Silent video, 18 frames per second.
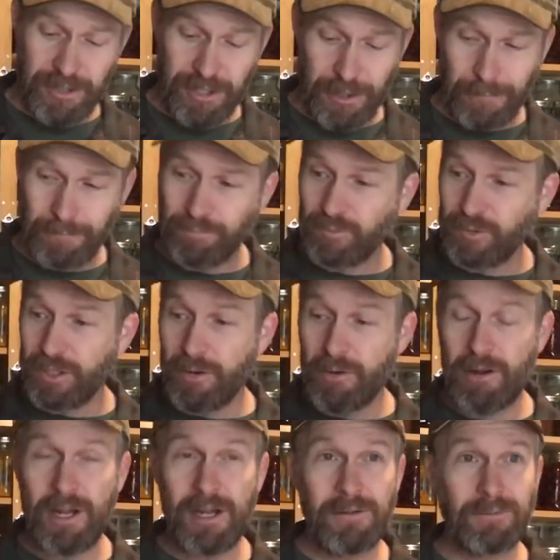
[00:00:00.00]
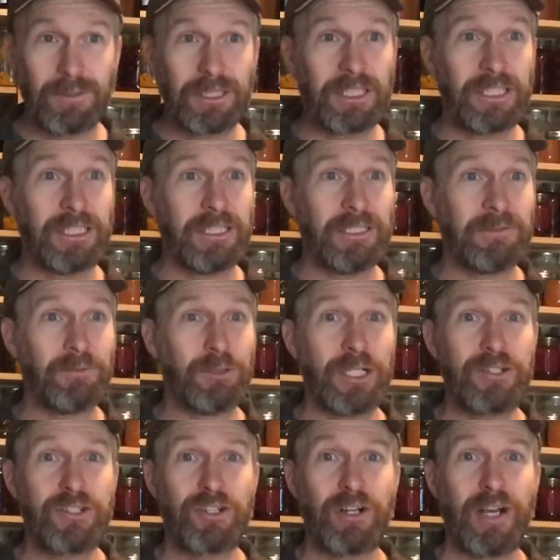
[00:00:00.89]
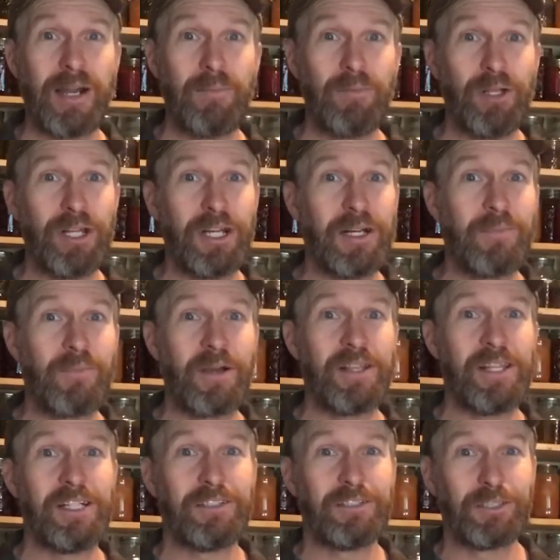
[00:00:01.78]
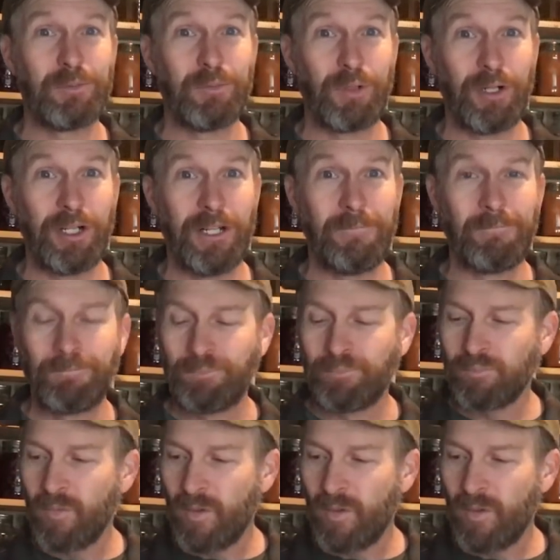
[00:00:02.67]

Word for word: So you know what? We're gonna scramble it up, I think, this morning